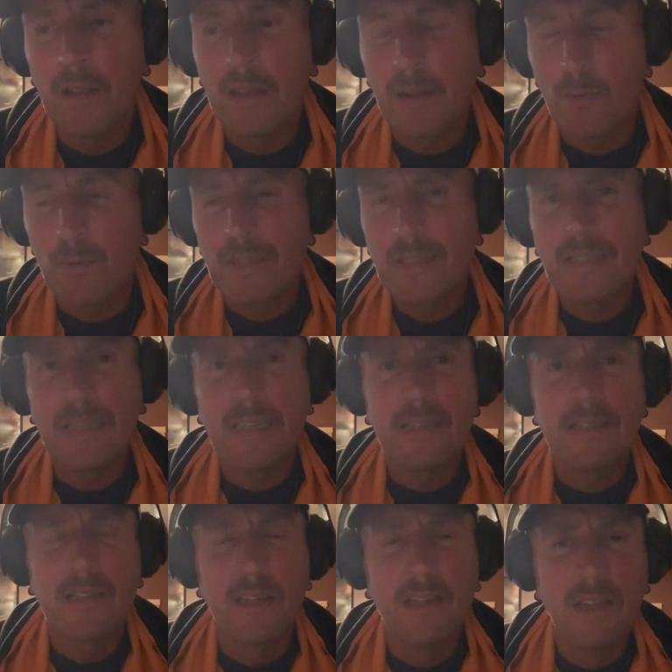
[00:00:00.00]
a
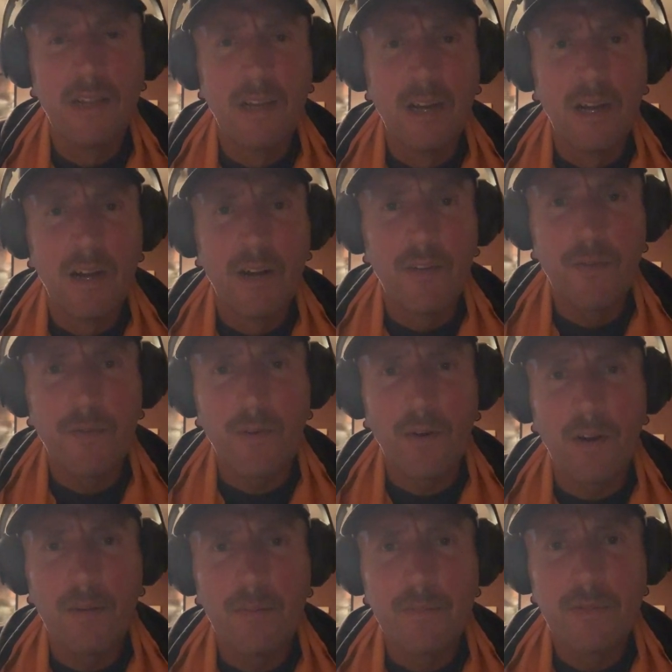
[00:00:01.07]
receipt
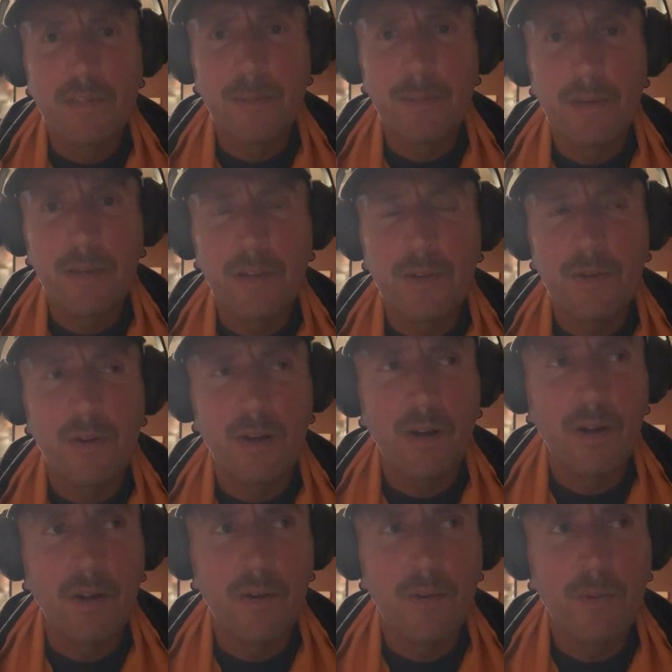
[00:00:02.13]
from somebody
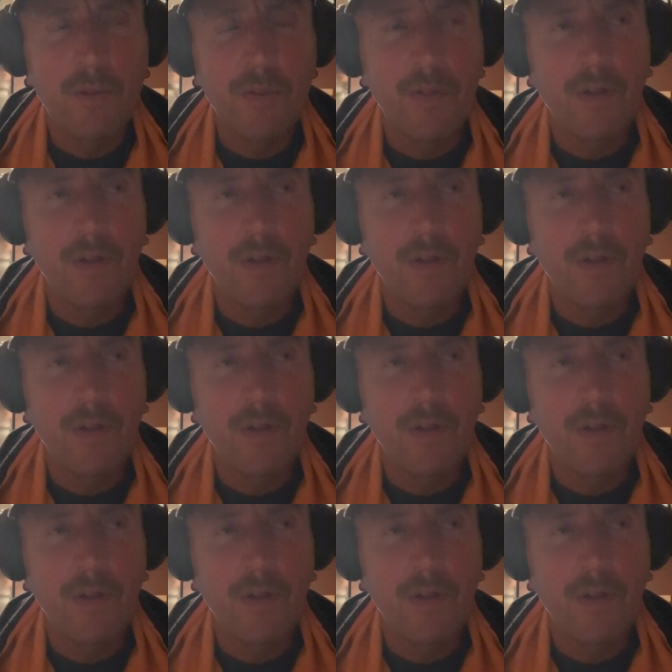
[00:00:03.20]
with